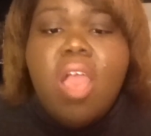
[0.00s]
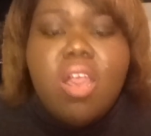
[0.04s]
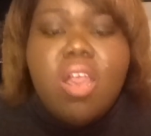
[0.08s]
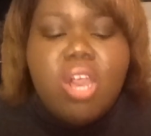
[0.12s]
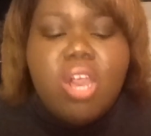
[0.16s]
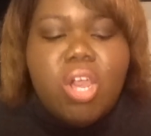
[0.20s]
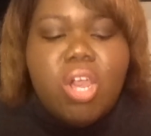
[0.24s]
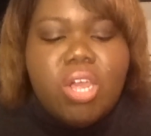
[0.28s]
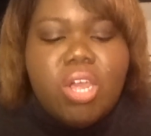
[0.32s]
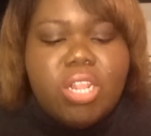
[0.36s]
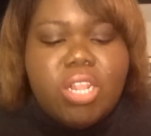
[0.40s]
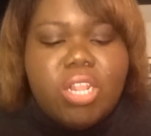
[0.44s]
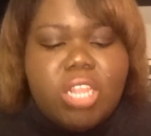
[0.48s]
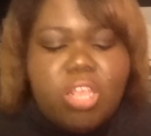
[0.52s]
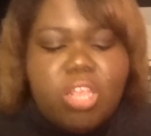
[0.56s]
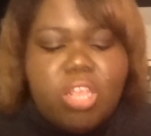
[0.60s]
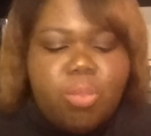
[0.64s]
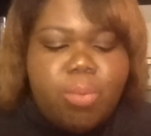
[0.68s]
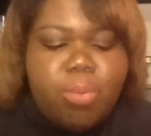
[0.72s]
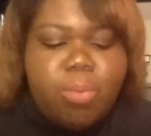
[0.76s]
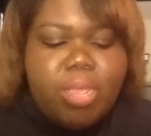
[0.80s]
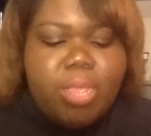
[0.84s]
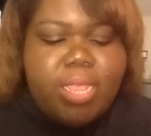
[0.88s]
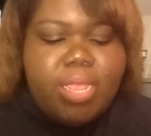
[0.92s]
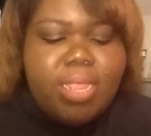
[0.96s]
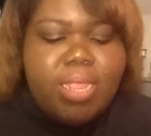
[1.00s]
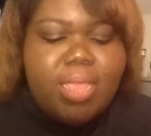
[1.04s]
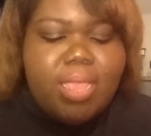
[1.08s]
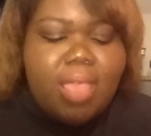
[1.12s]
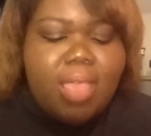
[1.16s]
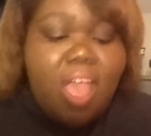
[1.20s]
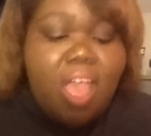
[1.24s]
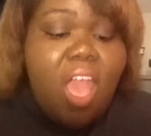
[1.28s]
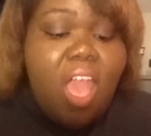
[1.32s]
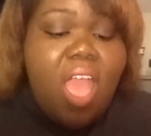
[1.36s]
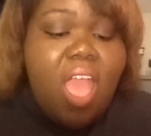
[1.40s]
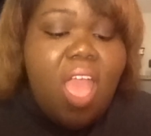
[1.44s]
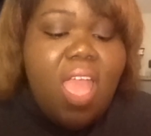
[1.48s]
currently reading,
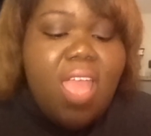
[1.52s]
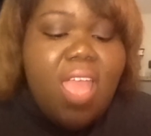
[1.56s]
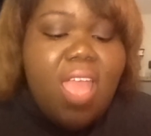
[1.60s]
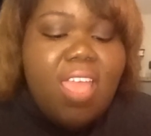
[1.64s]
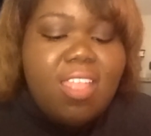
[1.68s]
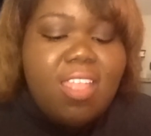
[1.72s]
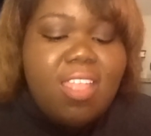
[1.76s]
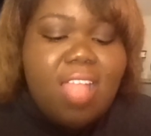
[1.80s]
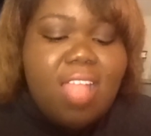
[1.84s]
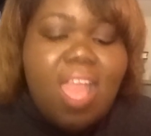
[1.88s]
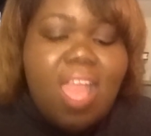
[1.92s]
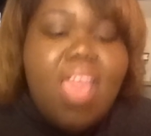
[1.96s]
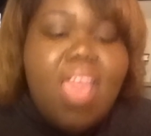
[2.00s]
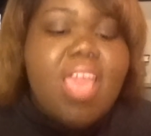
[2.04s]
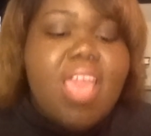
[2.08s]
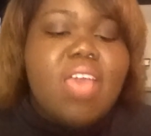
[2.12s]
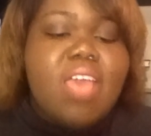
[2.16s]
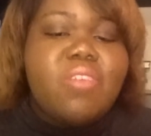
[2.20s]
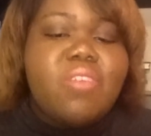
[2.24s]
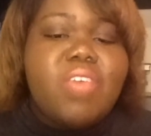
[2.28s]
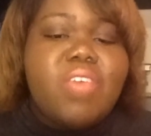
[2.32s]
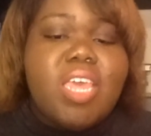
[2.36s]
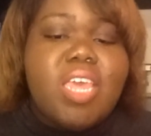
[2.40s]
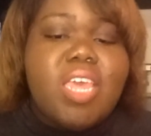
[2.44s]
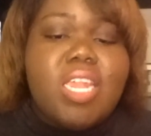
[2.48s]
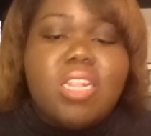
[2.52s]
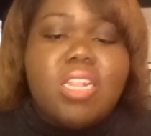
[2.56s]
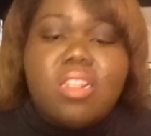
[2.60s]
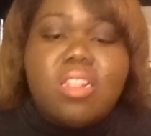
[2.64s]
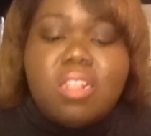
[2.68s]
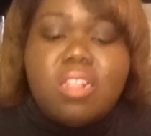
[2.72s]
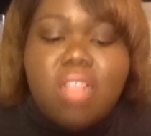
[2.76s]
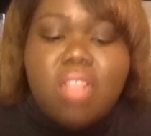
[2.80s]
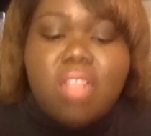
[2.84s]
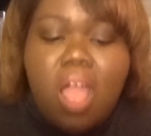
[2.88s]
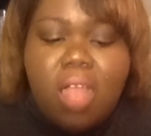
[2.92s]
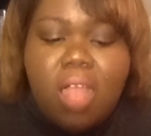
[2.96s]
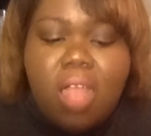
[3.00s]
and I have a
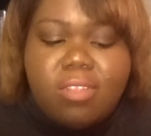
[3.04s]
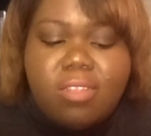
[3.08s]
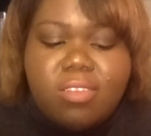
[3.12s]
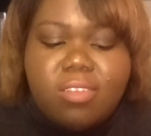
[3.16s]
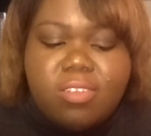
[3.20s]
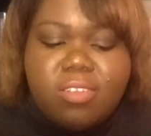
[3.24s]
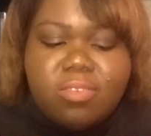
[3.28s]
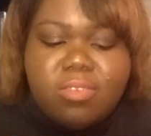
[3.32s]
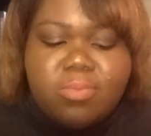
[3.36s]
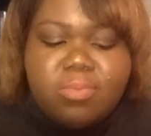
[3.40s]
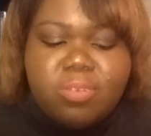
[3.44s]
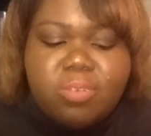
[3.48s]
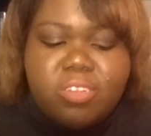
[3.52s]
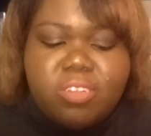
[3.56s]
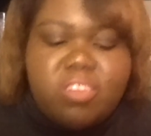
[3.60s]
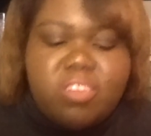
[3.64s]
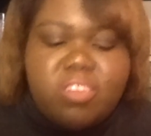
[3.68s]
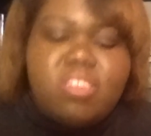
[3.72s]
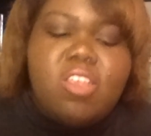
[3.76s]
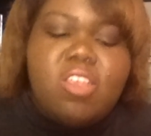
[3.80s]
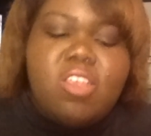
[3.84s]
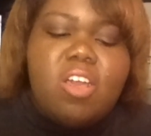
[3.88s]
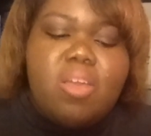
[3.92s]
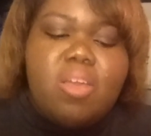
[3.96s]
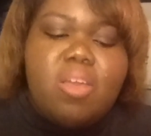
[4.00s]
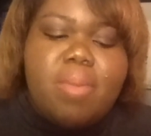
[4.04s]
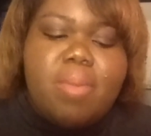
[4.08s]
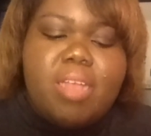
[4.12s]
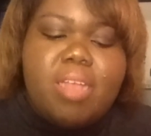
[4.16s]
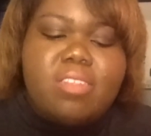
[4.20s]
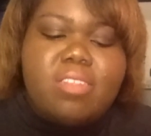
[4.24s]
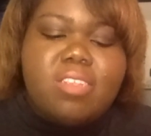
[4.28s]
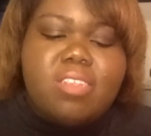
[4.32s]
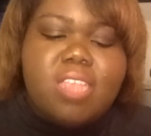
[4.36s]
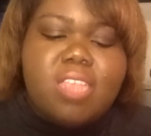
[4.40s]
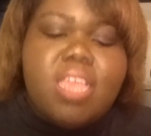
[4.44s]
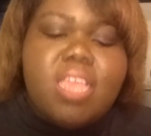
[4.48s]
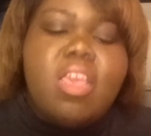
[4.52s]
lot of books to talk about
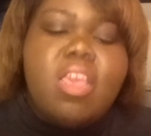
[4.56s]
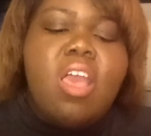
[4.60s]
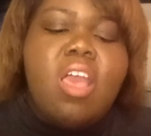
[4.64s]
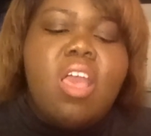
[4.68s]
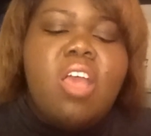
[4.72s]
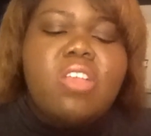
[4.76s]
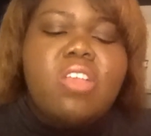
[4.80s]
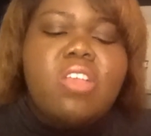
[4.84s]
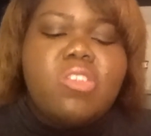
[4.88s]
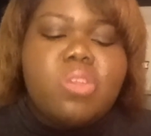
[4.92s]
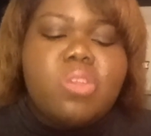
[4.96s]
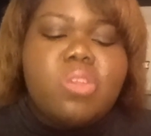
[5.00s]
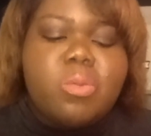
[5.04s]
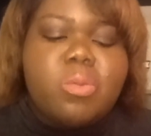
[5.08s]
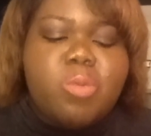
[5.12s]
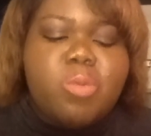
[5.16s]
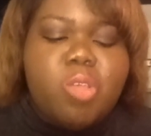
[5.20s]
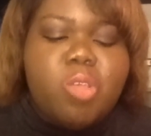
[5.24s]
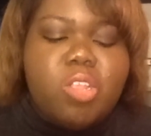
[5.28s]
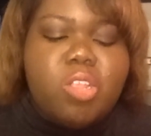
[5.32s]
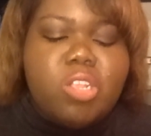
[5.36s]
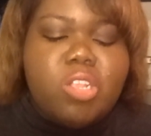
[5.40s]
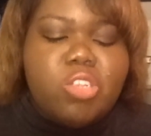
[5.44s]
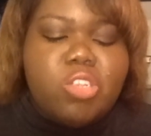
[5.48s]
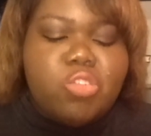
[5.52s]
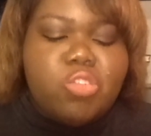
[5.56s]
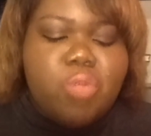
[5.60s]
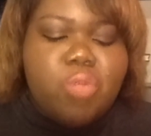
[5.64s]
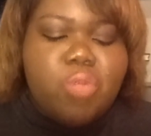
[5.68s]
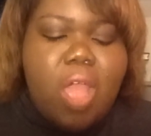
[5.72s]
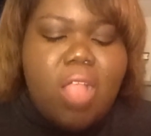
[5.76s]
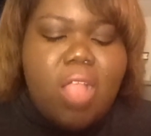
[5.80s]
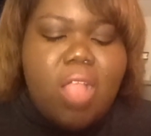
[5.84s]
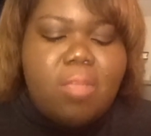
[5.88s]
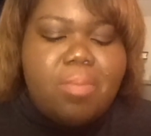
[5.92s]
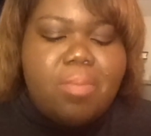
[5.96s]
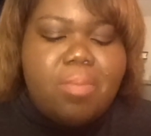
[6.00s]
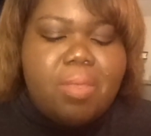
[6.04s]
today, so I'm gonna
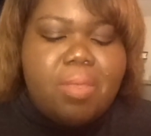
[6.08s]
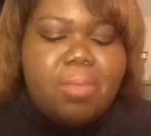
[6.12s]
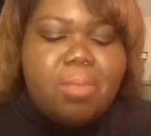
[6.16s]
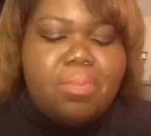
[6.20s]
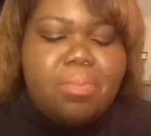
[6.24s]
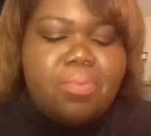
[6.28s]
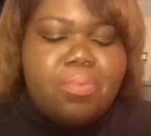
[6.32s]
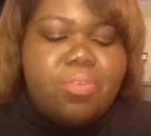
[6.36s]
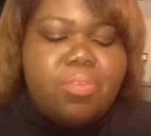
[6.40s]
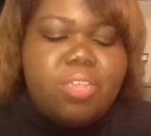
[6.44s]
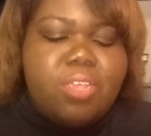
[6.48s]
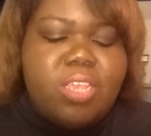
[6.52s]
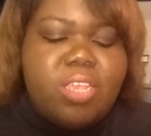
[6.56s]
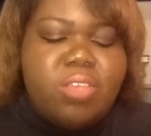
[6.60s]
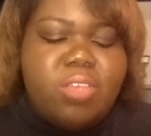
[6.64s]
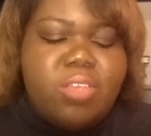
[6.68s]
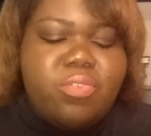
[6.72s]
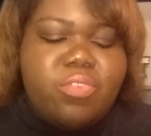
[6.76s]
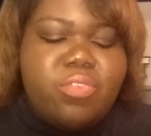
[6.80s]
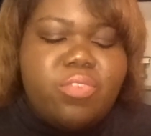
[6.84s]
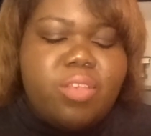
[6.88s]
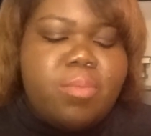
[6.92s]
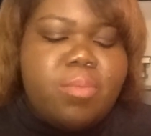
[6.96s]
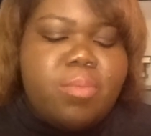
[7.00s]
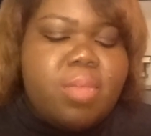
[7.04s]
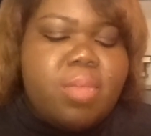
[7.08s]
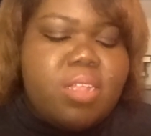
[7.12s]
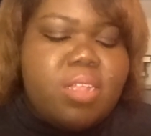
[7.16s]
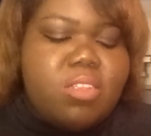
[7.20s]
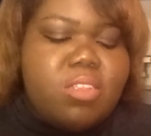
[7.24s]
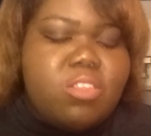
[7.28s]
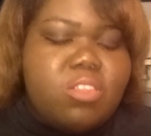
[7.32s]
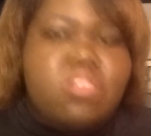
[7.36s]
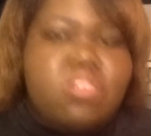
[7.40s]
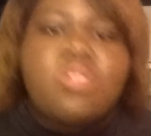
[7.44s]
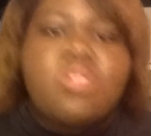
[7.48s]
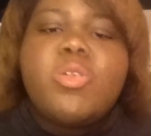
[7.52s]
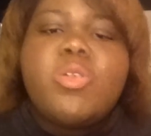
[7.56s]
try to be brief in my
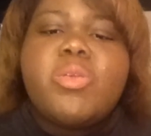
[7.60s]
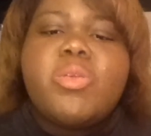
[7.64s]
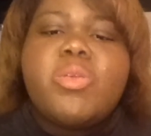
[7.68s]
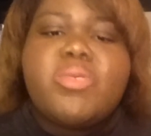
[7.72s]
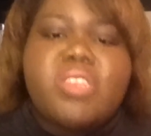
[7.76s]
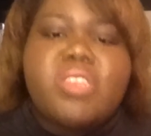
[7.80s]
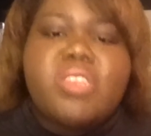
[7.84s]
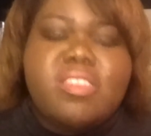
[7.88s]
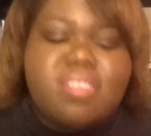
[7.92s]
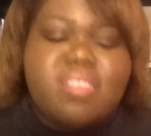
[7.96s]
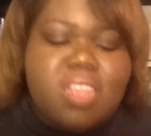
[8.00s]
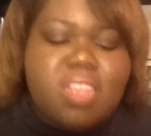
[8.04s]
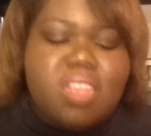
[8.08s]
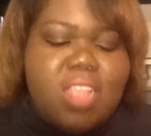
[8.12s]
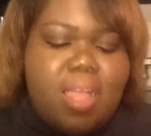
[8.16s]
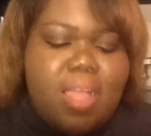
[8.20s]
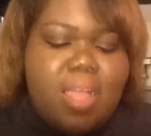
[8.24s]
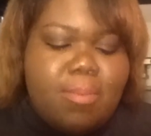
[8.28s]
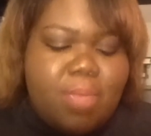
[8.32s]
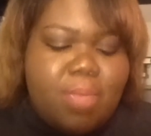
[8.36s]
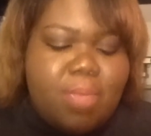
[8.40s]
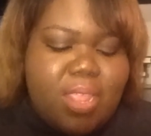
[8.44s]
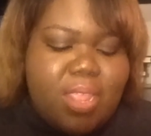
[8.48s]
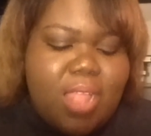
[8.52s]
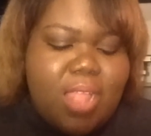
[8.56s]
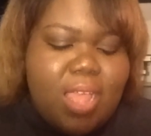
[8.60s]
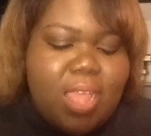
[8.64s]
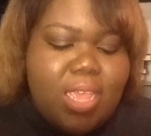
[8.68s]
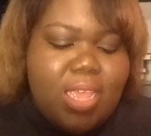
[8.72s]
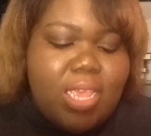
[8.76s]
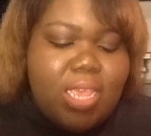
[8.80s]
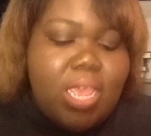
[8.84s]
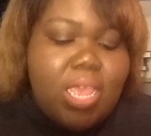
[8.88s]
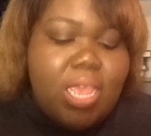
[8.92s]
descriptions, and I may not